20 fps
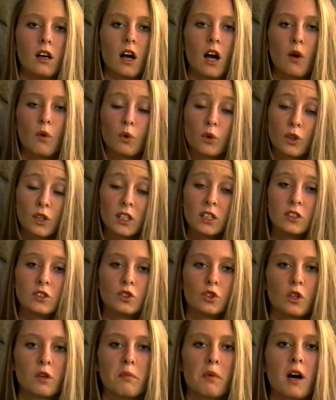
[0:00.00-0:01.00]
I really
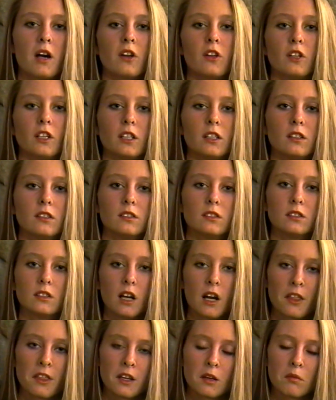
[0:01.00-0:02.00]
enjoy modeling.
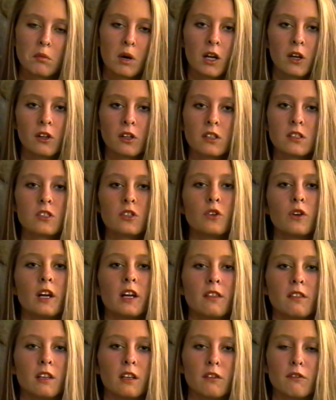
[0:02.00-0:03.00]
I think modeling is a
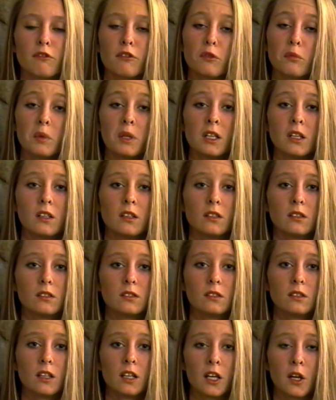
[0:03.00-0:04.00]
great thing for me,
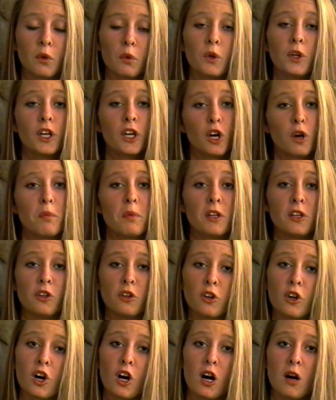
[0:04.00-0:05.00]
and I really hope that you
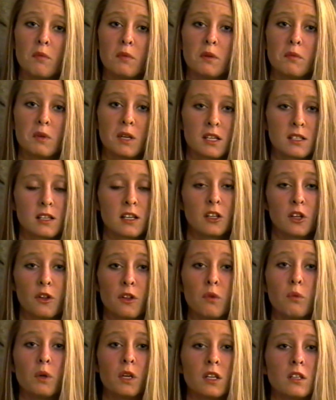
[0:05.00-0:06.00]
call me because I know
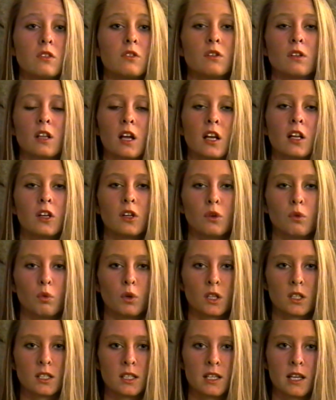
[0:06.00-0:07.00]
that we can do a lot of good
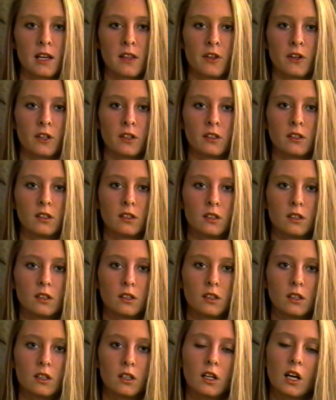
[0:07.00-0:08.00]
work together.
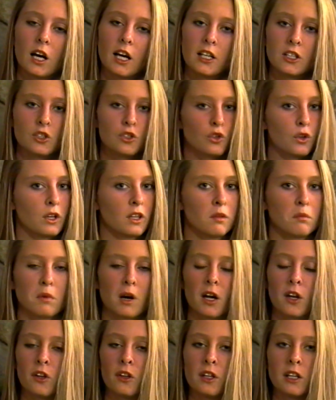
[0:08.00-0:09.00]
I enjoy the
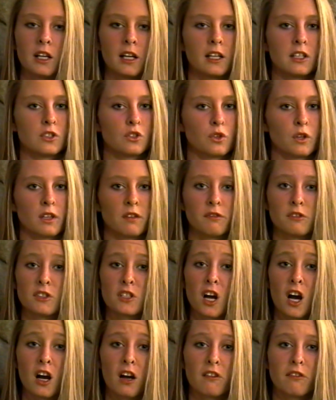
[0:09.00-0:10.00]
modeling, I enjoy the
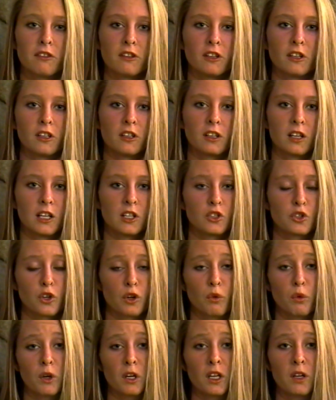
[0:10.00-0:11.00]
photographer, I enjoy
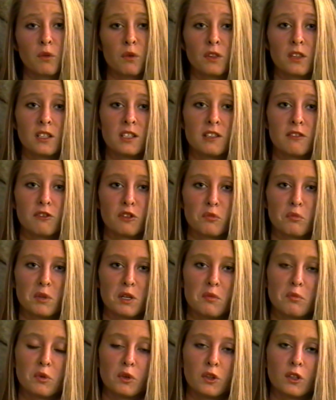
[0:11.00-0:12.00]
working with the different
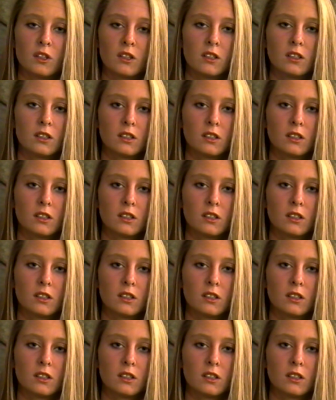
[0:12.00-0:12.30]
people.